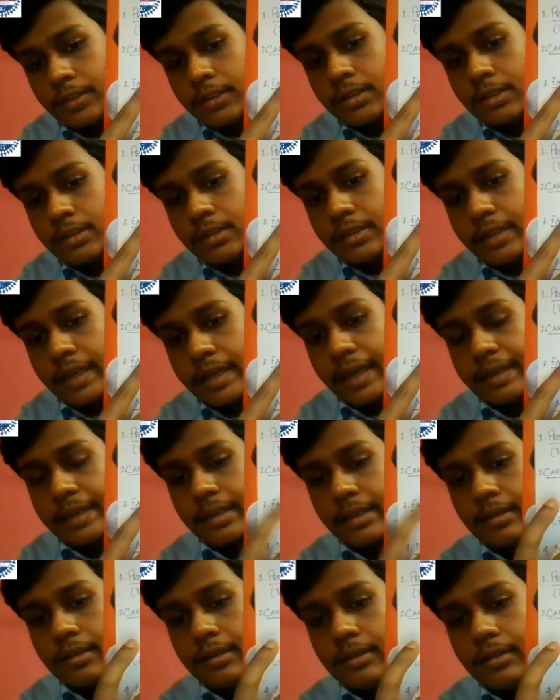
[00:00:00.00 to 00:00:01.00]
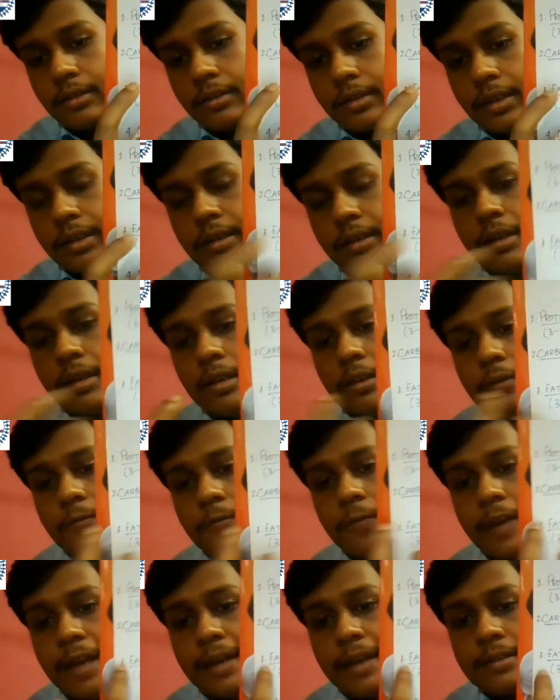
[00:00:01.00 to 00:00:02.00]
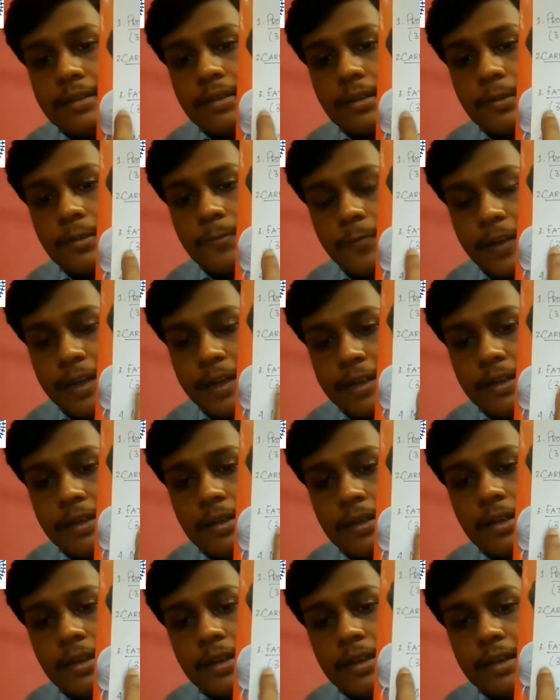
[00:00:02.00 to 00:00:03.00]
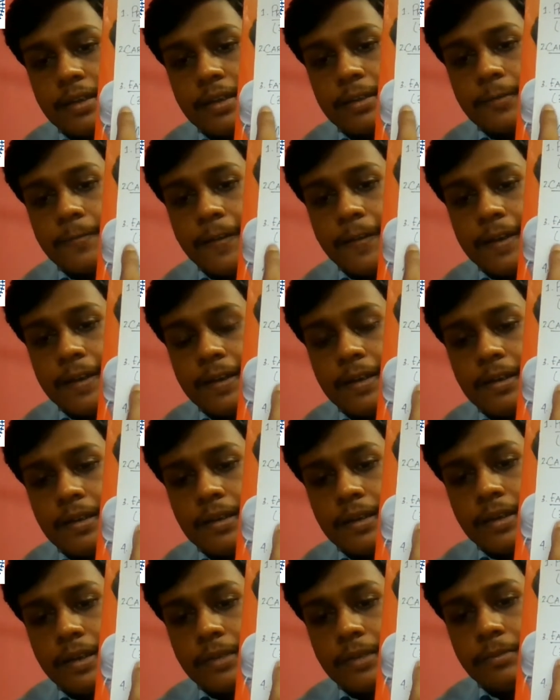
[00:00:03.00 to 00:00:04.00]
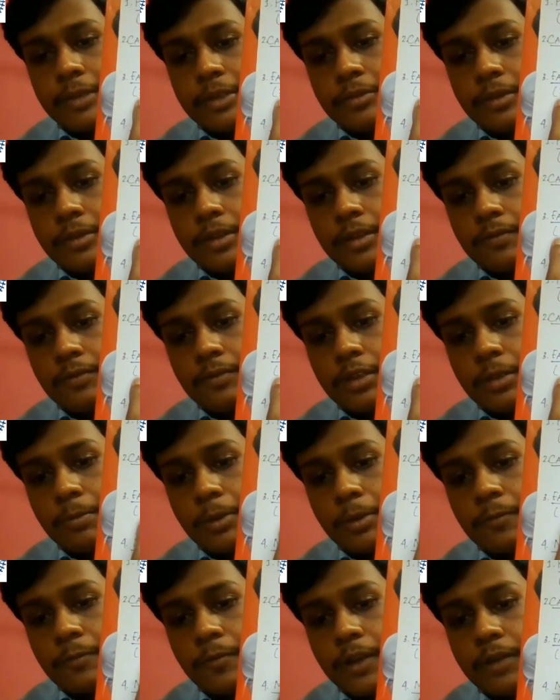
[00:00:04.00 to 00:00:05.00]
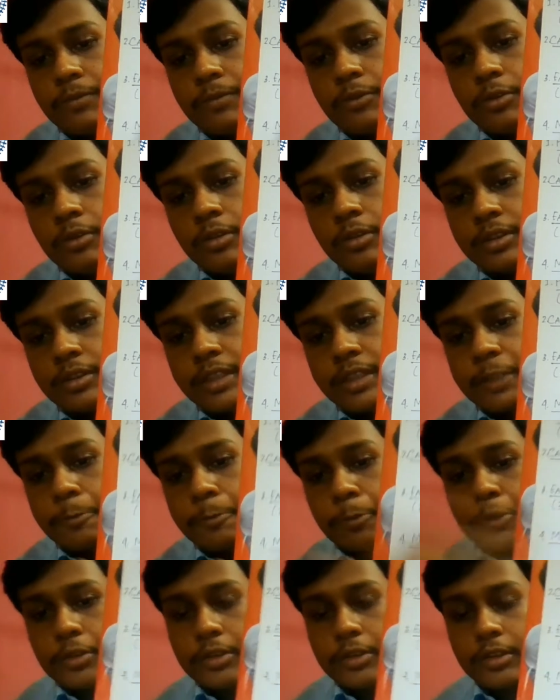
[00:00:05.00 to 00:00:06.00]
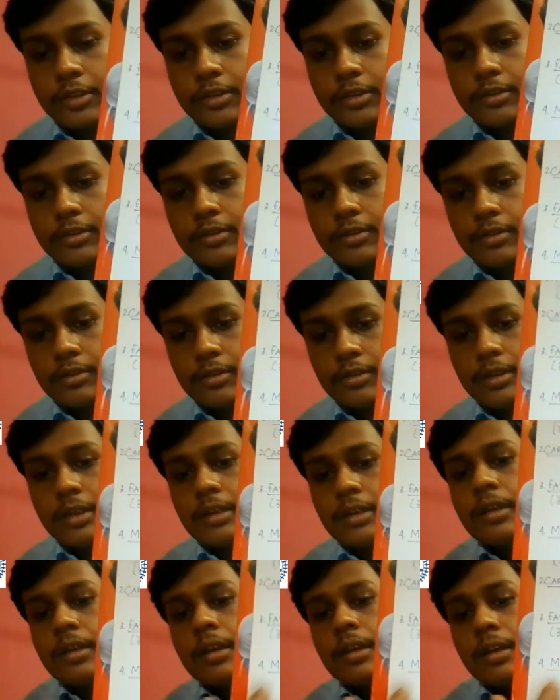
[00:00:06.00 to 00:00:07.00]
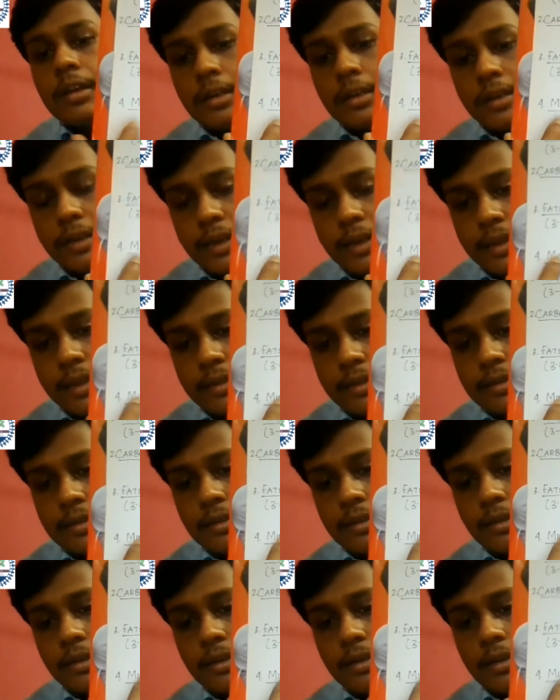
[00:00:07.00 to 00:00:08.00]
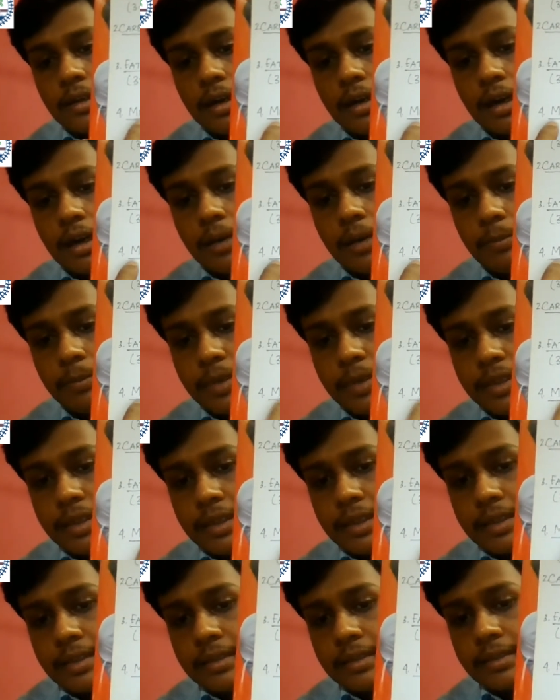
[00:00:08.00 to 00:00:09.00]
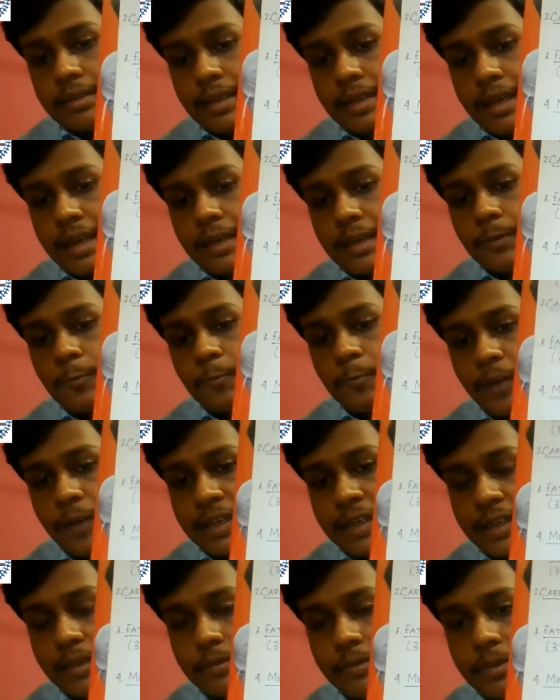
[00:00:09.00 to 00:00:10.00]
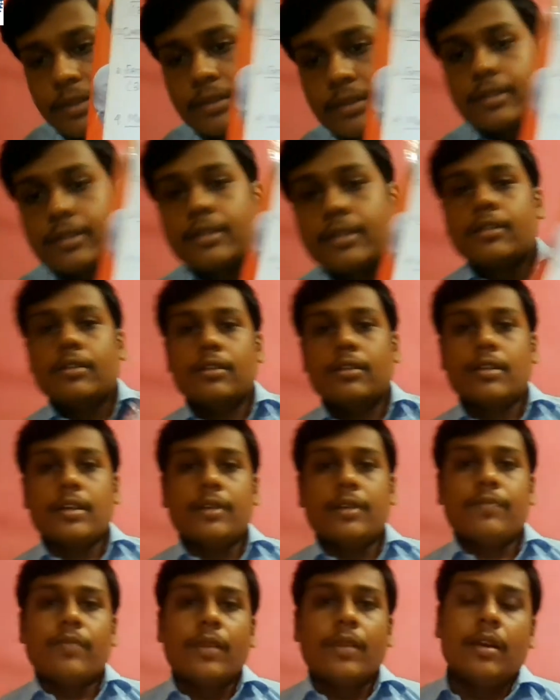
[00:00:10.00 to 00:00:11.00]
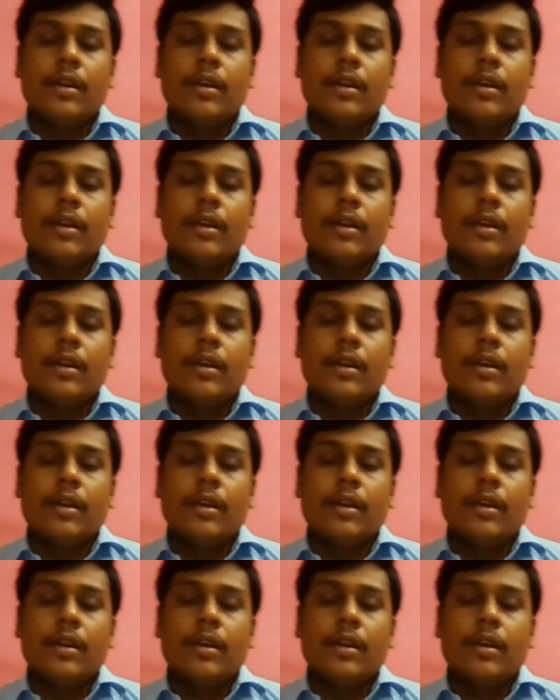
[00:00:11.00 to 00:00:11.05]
the cattle. Okay, fats are varied. It is varied in between of 3.5 to 6%. Okay, next, minerals and vitamins. Okay,